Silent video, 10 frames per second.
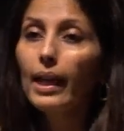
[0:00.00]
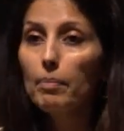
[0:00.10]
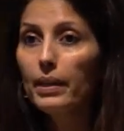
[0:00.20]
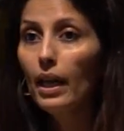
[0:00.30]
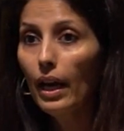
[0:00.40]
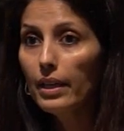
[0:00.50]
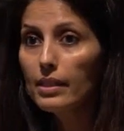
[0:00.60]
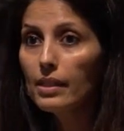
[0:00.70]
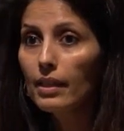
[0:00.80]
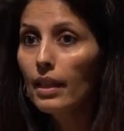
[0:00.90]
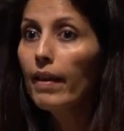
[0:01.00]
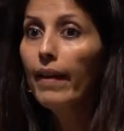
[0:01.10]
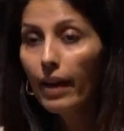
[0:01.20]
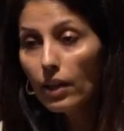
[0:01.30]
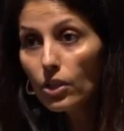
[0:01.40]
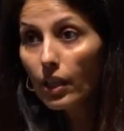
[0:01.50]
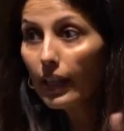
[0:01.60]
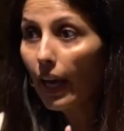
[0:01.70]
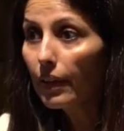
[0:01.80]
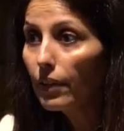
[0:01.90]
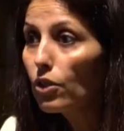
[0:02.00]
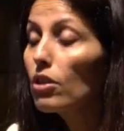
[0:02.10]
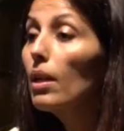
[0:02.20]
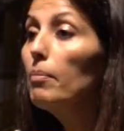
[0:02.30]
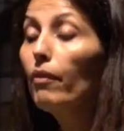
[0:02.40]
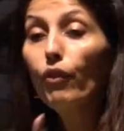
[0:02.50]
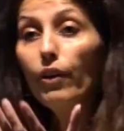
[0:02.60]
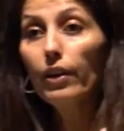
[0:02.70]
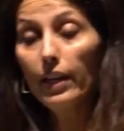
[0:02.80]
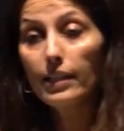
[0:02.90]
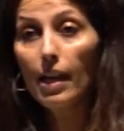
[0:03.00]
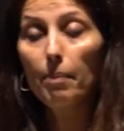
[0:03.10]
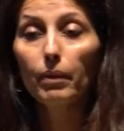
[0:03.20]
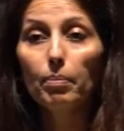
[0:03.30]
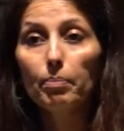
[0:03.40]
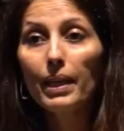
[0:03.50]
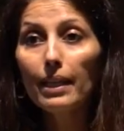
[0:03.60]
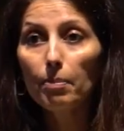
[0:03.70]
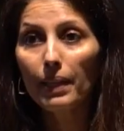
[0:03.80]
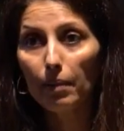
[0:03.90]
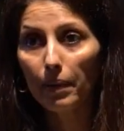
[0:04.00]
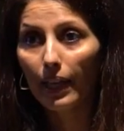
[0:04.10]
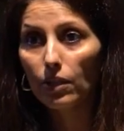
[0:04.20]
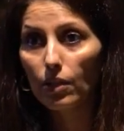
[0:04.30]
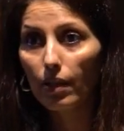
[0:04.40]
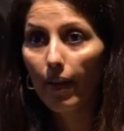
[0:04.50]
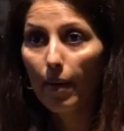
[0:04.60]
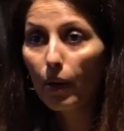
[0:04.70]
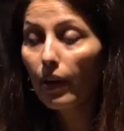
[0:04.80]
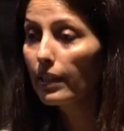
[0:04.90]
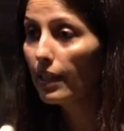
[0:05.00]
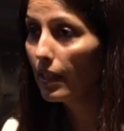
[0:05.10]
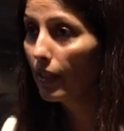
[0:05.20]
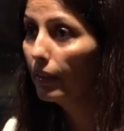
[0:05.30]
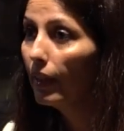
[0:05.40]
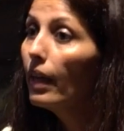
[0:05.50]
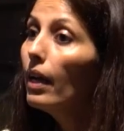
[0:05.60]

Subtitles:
APIs together. So for example, PDP page, product detail.